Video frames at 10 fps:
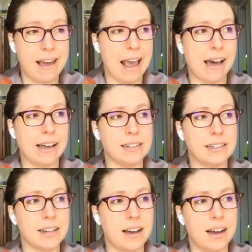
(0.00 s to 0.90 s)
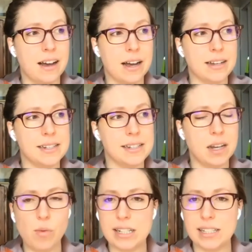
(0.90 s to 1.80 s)
And uh,
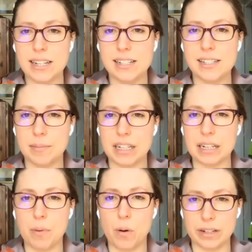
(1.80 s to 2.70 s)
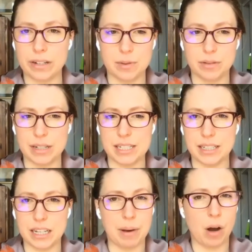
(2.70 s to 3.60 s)
someone said something important to me
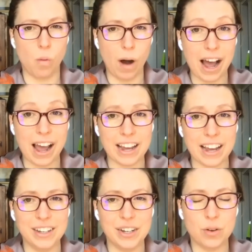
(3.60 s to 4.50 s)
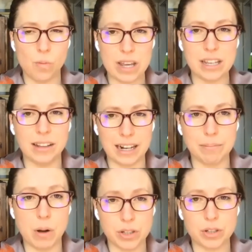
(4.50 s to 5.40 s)
recently about why we, like
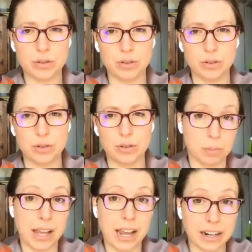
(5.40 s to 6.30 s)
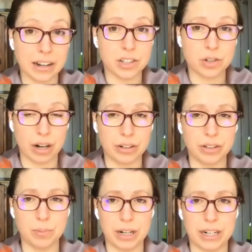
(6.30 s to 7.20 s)
most groups like us, struggle
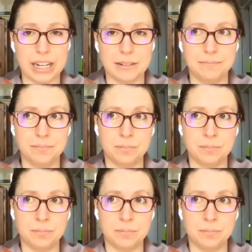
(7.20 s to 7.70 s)
to bring in